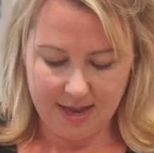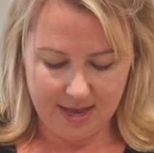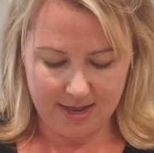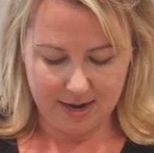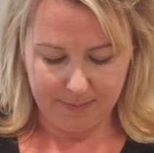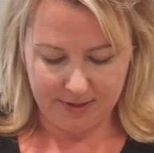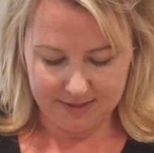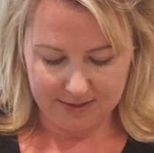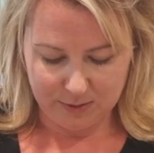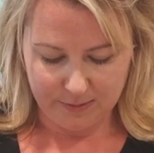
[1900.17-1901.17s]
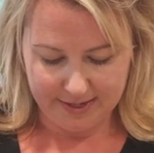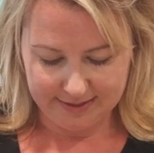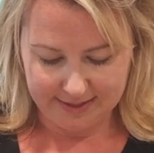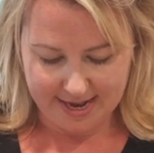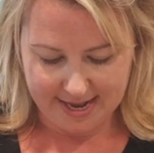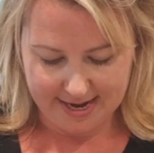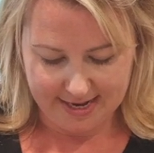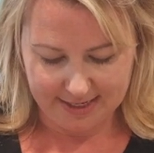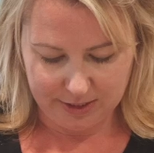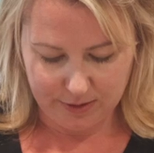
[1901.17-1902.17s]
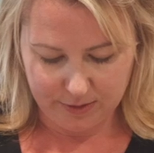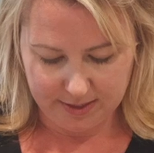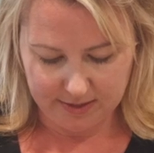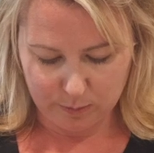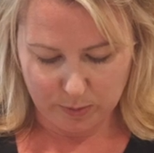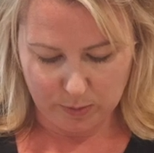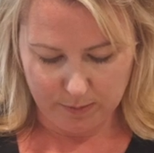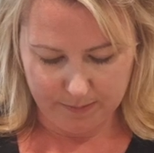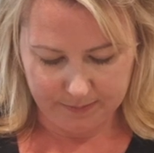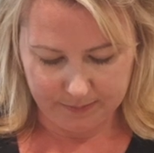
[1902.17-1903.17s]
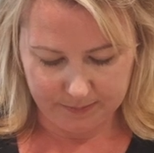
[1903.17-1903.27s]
And I'm gonna squeeze that into this bowl.